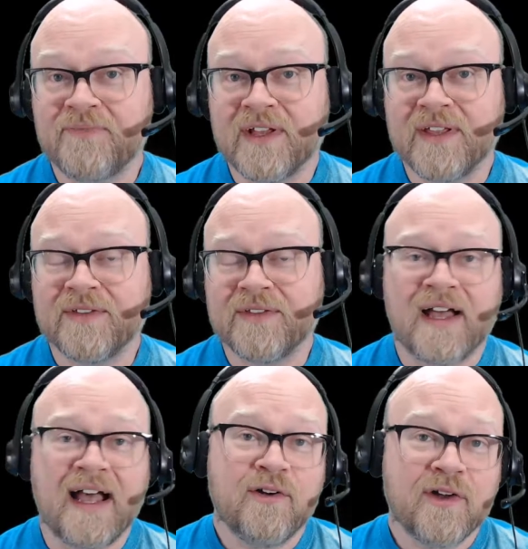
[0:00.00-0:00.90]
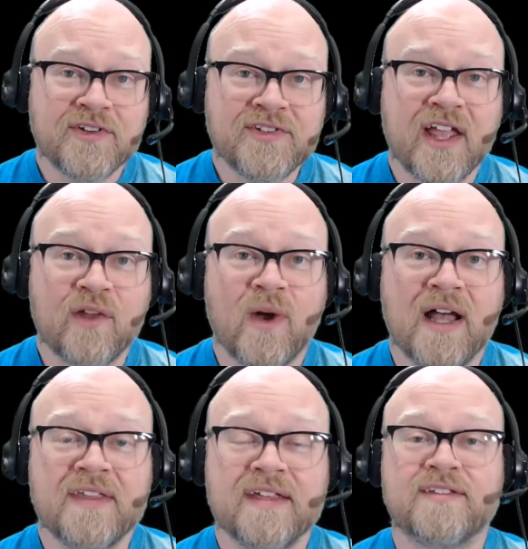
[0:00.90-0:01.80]
I don't understand
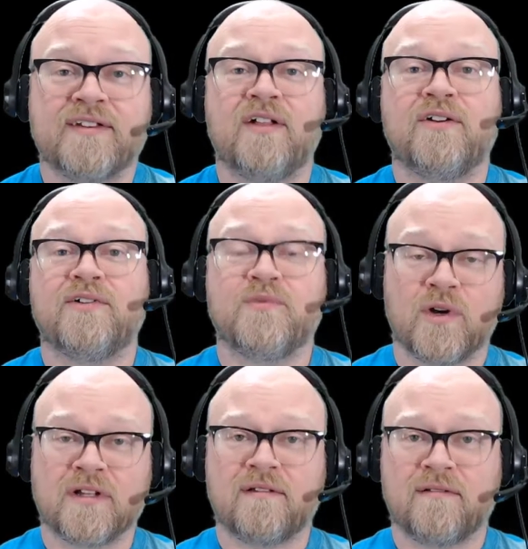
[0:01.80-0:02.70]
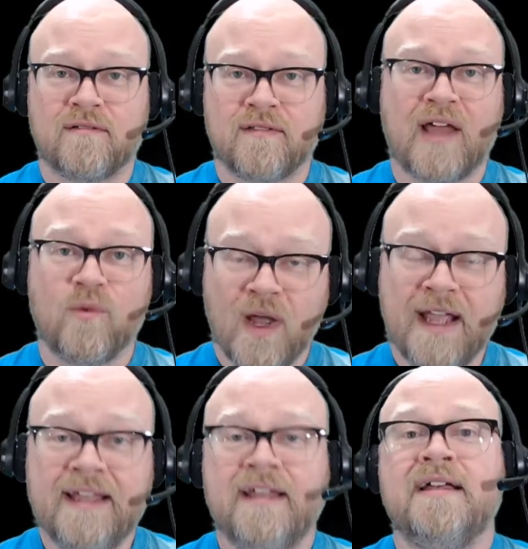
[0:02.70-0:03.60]
why the installers work that
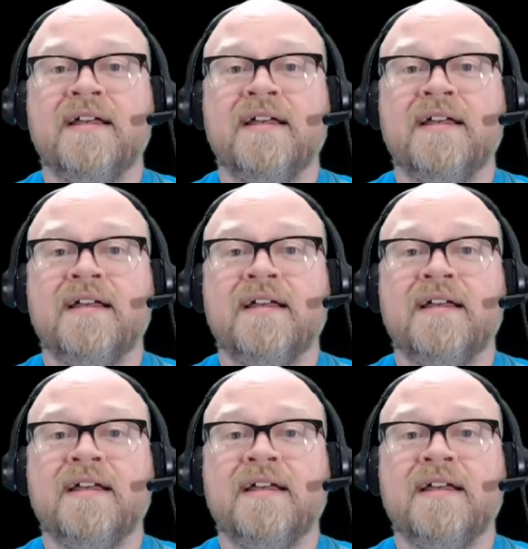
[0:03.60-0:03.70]
way,